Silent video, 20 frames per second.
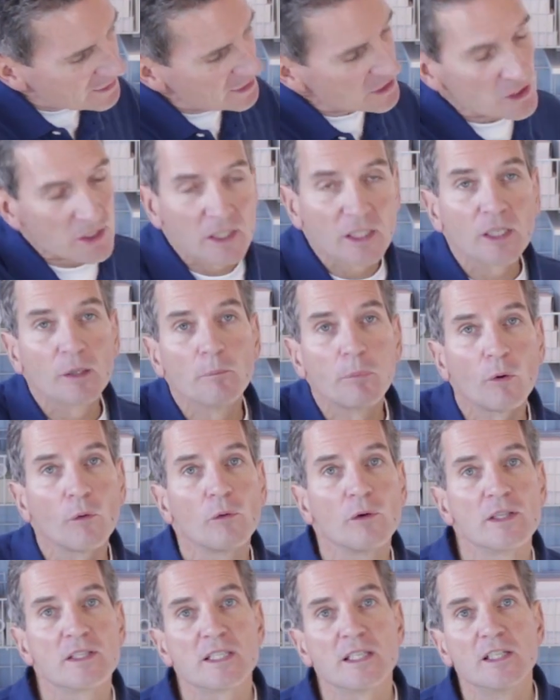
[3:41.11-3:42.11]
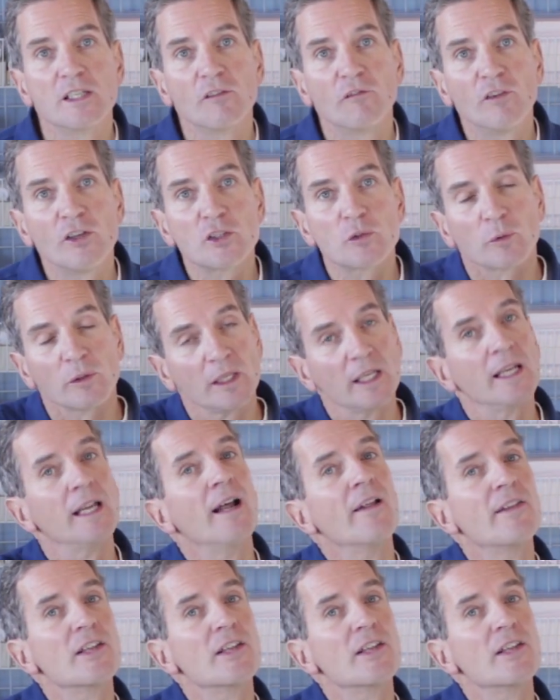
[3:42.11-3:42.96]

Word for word: each of the components individually,